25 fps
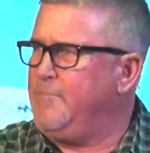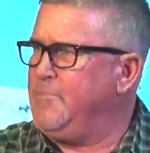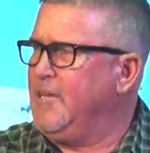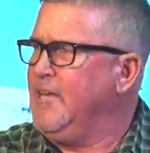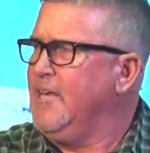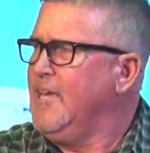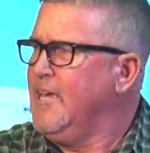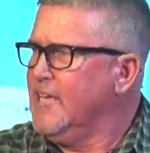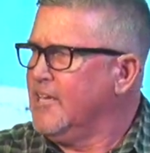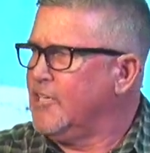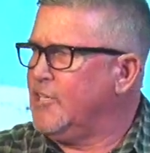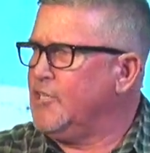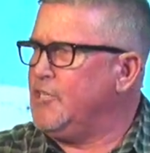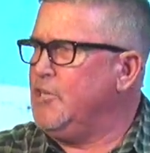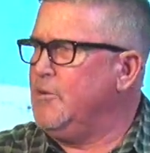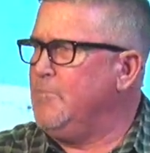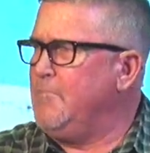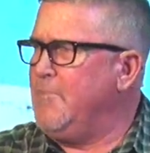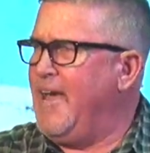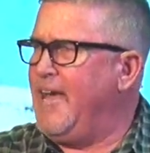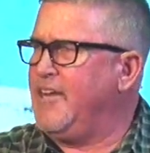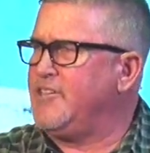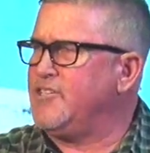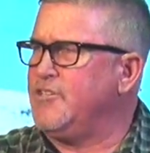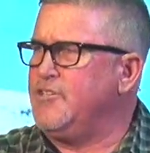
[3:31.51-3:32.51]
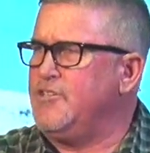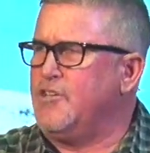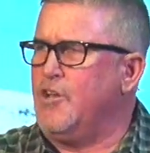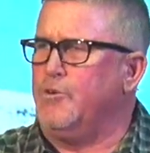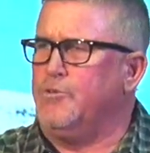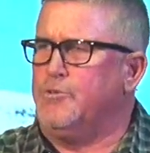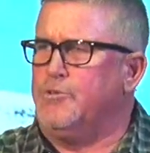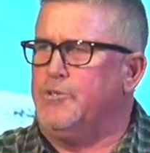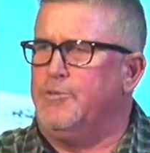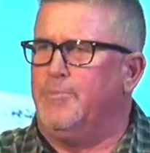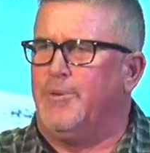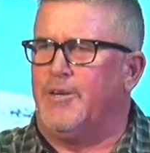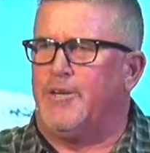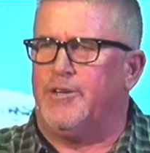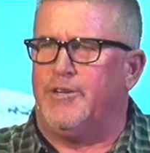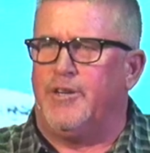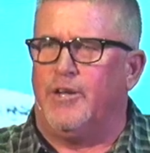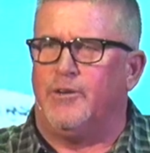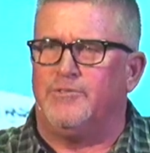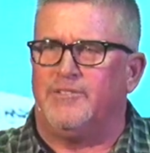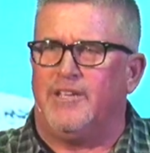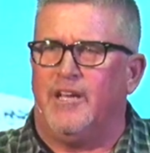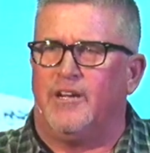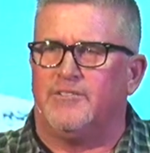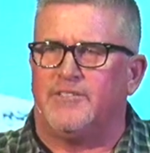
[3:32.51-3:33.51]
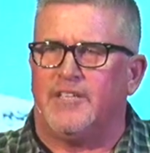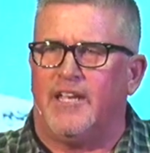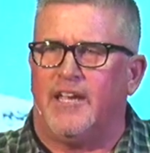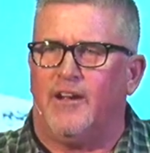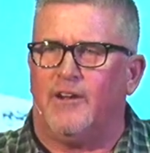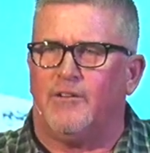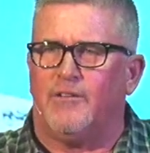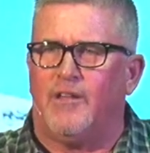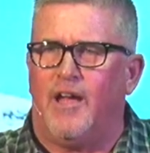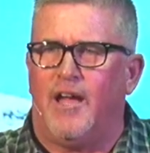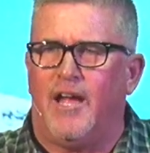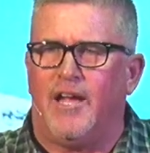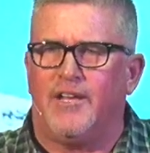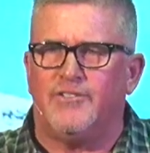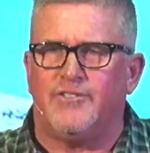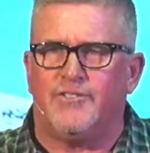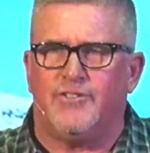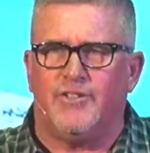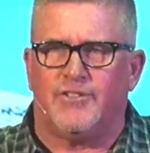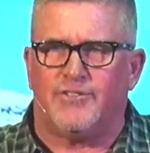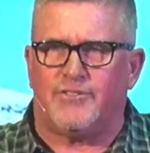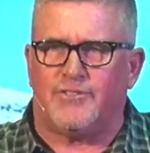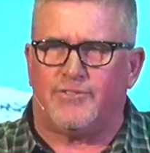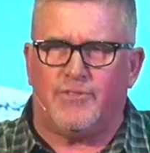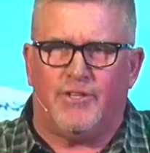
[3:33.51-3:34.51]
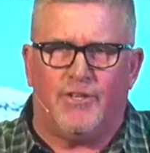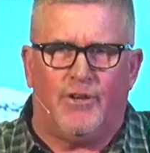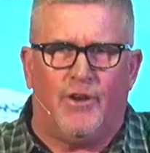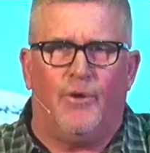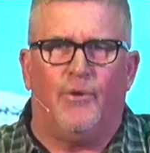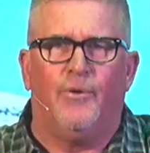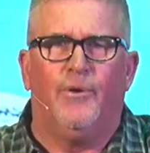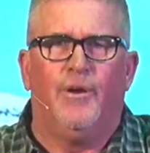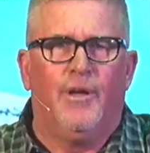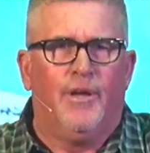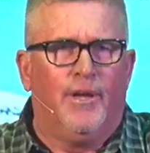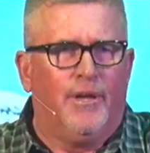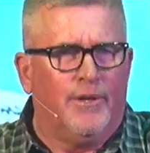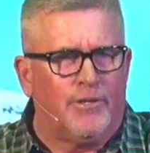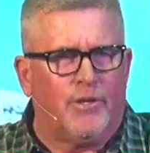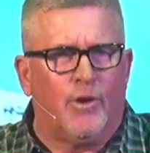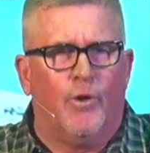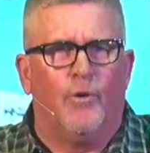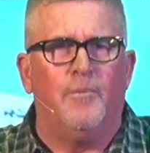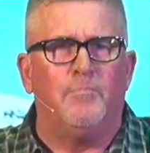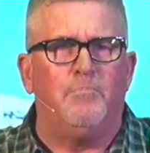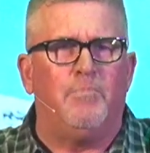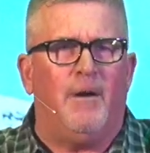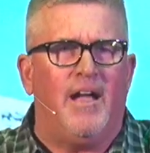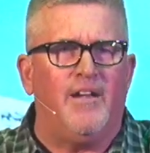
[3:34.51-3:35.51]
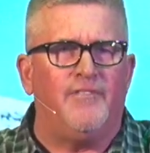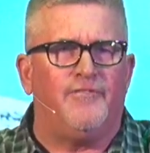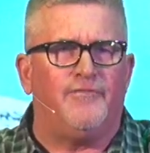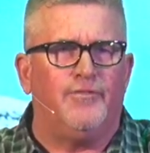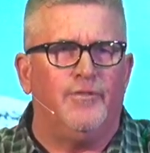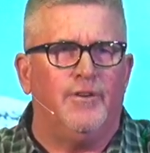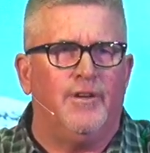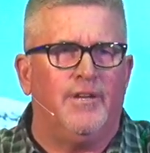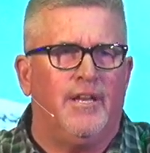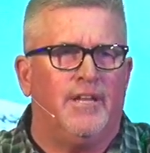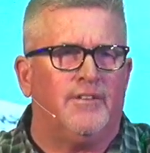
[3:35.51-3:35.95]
But could you imagine no Uber, no Delta Airlines, just you know going by foot?